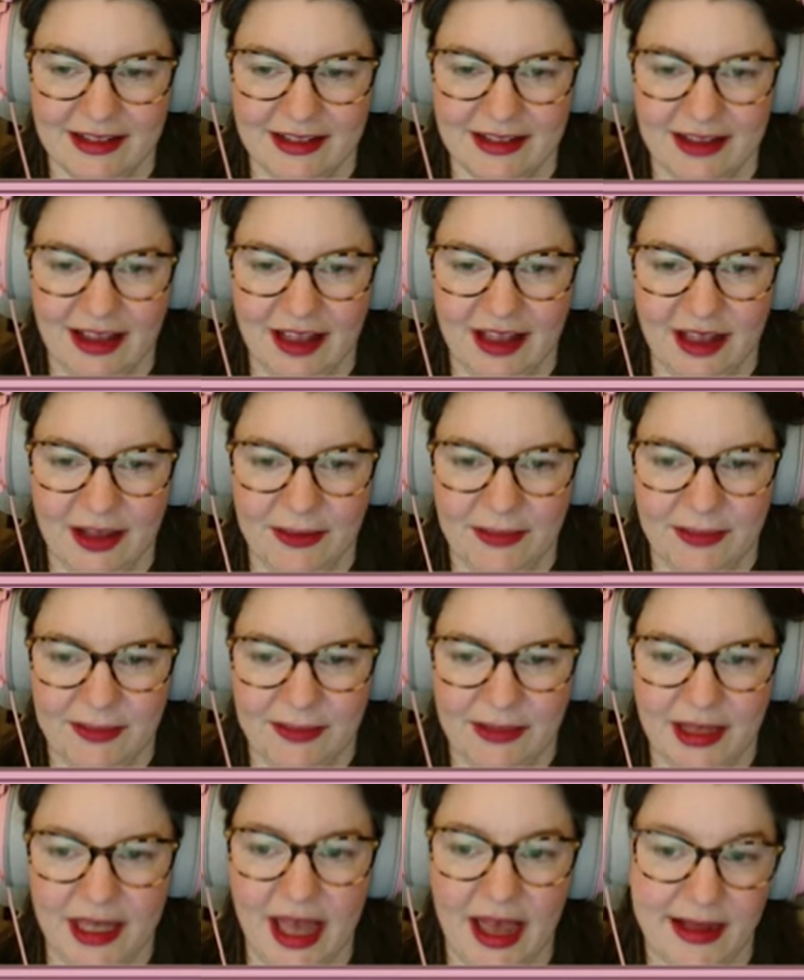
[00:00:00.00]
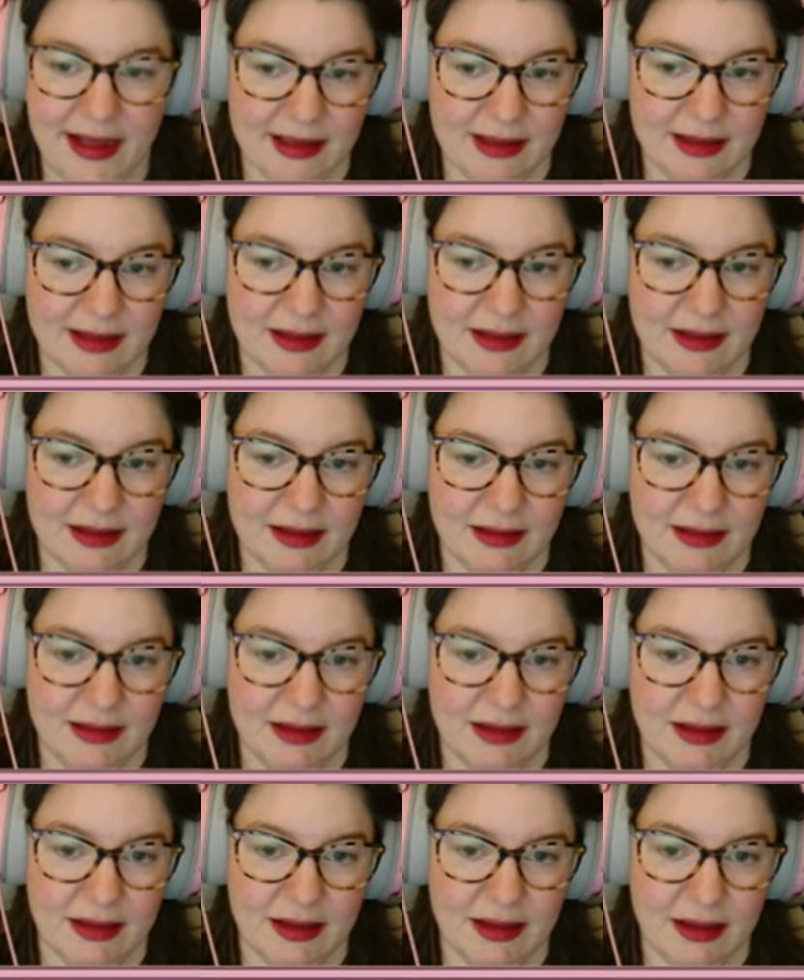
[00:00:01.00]
Yes.
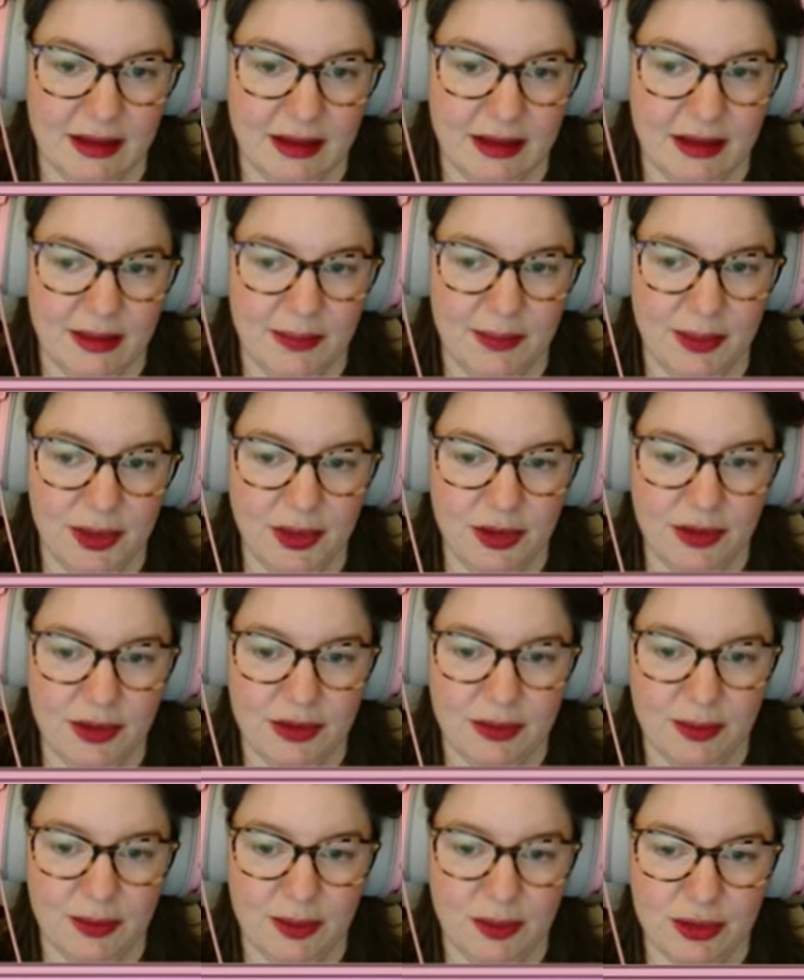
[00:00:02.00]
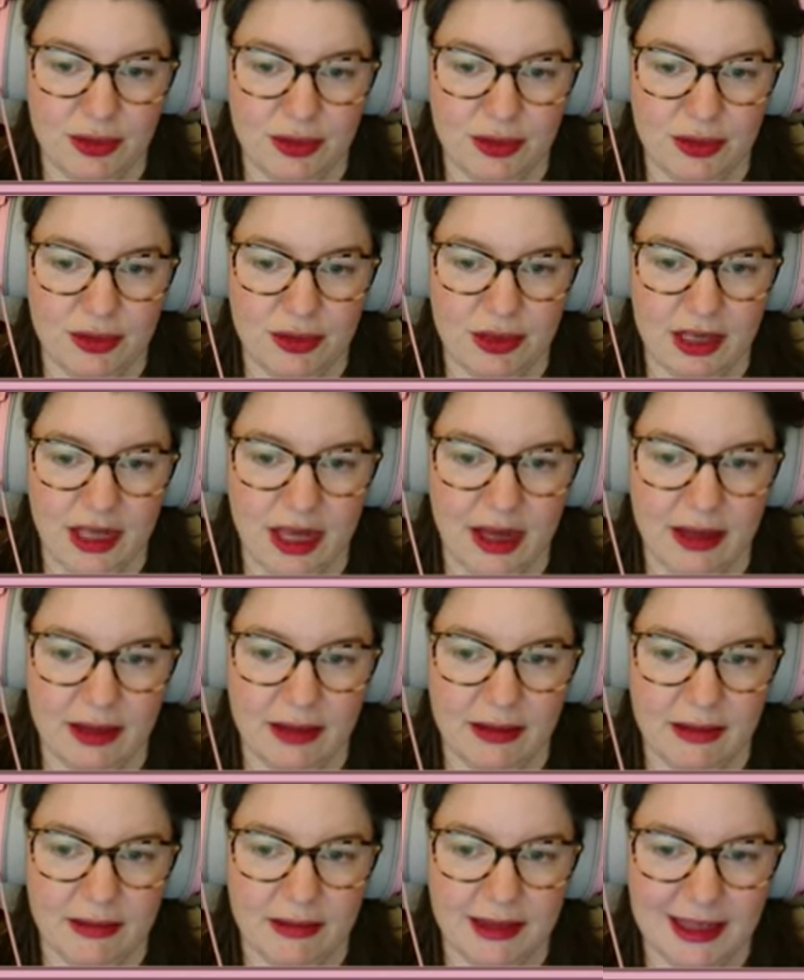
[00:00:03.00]
But we're, yeah.
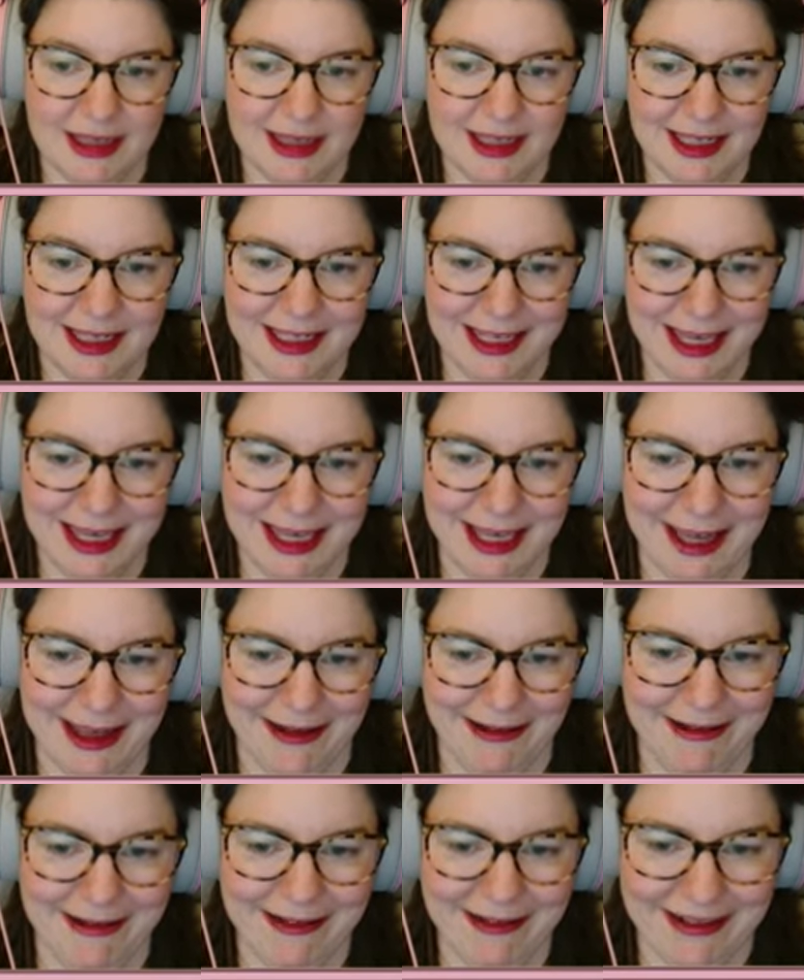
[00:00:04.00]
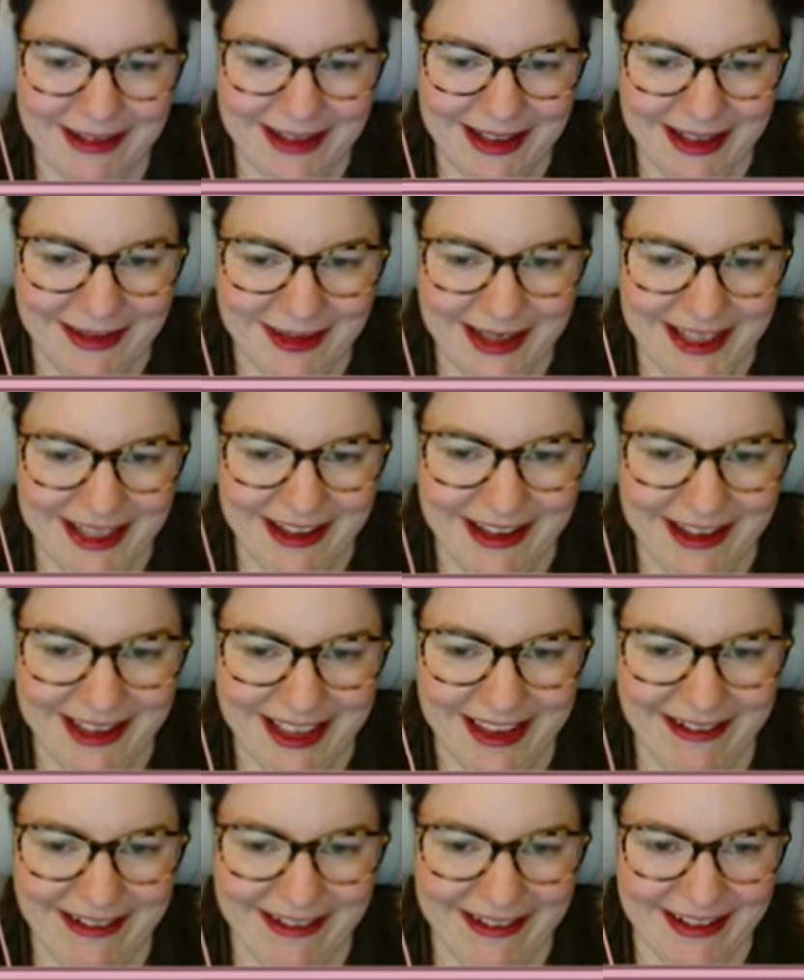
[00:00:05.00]
This is cute. I'm so
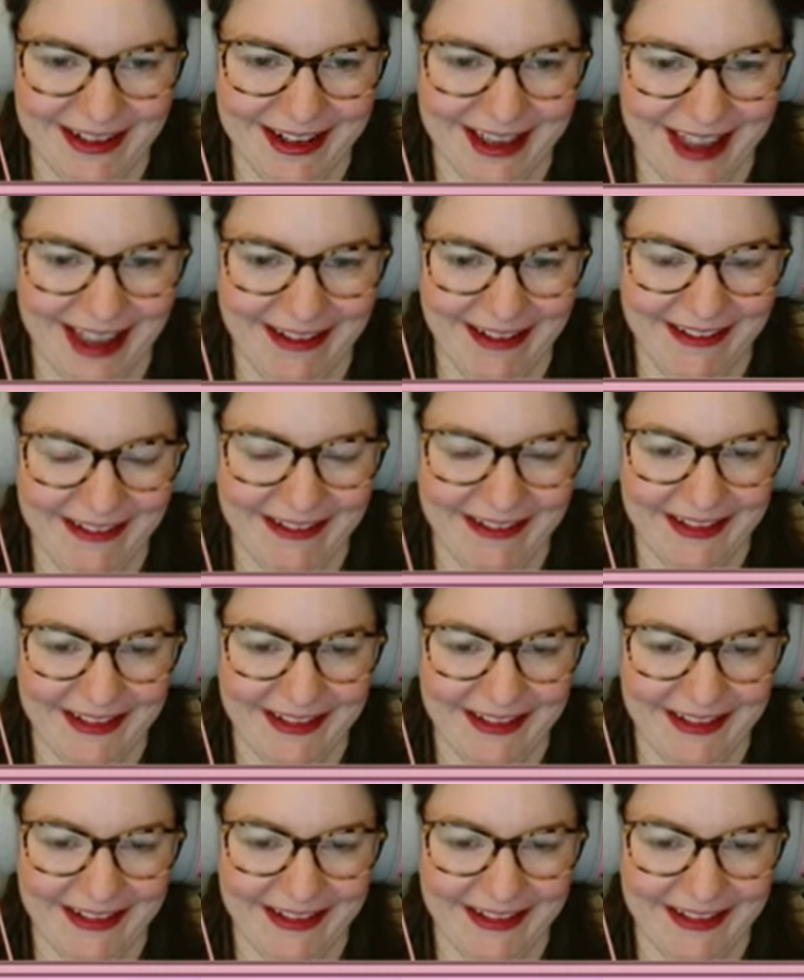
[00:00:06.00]
cute. Okay.